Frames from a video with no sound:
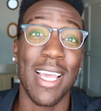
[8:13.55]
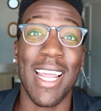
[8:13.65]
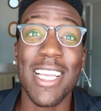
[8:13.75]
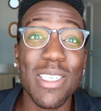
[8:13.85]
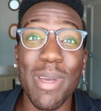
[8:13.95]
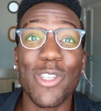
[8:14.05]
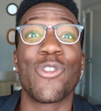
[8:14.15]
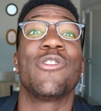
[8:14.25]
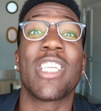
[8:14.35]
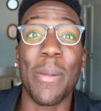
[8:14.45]
It actually makes
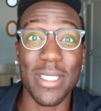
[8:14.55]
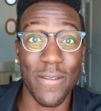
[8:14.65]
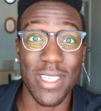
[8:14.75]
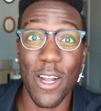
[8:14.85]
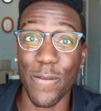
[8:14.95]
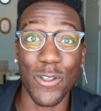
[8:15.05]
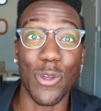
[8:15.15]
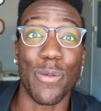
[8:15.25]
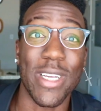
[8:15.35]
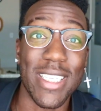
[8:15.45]
your job as a photographer
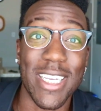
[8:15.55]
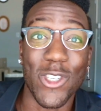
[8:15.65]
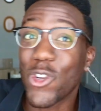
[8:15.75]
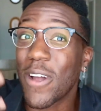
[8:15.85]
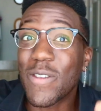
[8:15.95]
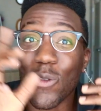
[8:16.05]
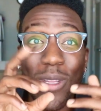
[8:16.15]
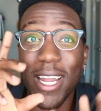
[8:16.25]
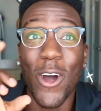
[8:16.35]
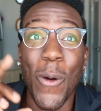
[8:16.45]
super easy, because you don't have to do
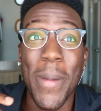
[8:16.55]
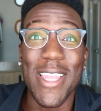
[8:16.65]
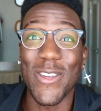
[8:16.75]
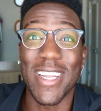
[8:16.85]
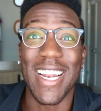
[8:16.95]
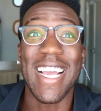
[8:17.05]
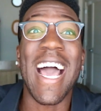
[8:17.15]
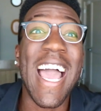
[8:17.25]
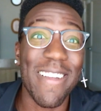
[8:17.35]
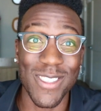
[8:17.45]
that all manually like
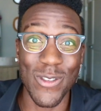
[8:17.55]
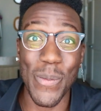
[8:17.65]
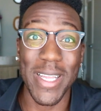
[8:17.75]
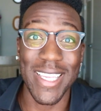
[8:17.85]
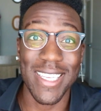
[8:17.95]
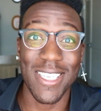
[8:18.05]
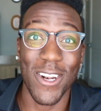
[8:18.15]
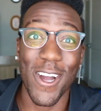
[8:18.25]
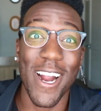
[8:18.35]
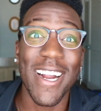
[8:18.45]
I have to do on my
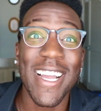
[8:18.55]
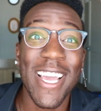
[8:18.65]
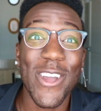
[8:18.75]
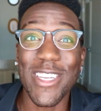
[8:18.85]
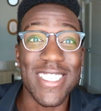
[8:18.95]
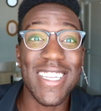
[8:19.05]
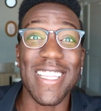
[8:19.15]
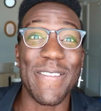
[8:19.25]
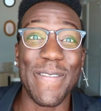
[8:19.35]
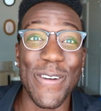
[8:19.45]
DSLR. You can just let
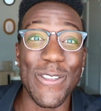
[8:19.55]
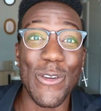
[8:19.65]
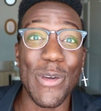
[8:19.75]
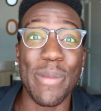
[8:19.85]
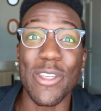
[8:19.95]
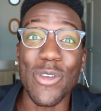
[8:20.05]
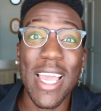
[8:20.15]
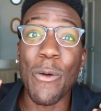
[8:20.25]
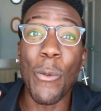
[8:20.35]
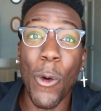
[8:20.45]
the phone do it, but
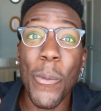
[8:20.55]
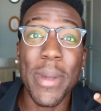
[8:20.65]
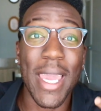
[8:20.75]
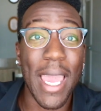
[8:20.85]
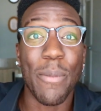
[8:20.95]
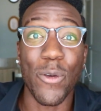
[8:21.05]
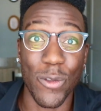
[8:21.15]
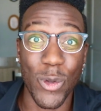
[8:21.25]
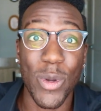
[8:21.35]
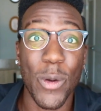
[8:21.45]
it won't be able to
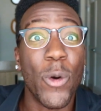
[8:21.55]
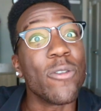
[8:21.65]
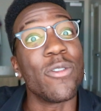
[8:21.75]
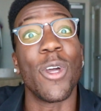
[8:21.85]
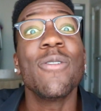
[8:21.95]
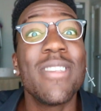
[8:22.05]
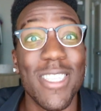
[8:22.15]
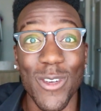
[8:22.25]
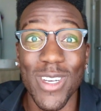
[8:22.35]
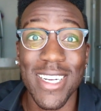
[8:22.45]
do it. It won't know to
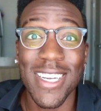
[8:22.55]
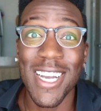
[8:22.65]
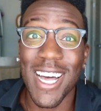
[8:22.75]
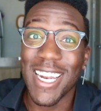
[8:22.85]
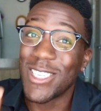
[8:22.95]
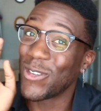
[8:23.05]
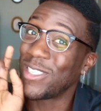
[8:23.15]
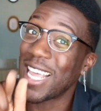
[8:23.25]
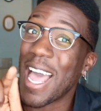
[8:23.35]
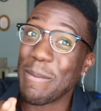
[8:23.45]
do it unless you
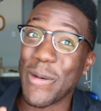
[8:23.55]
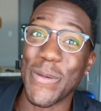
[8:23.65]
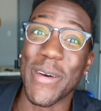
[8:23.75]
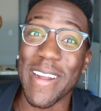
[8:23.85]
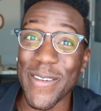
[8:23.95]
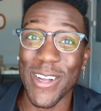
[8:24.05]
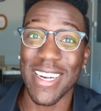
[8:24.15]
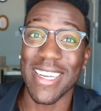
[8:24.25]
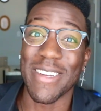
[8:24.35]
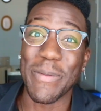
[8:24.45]
tap on whatever you're
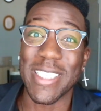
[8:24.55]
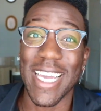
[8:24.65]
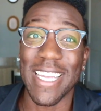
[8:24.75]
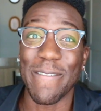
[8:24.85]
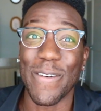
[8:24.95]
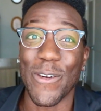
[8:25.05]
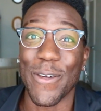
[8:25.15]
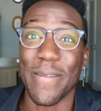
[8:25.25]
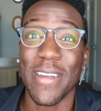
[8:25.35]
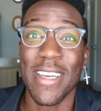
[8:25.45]
gonna be taking a photo of.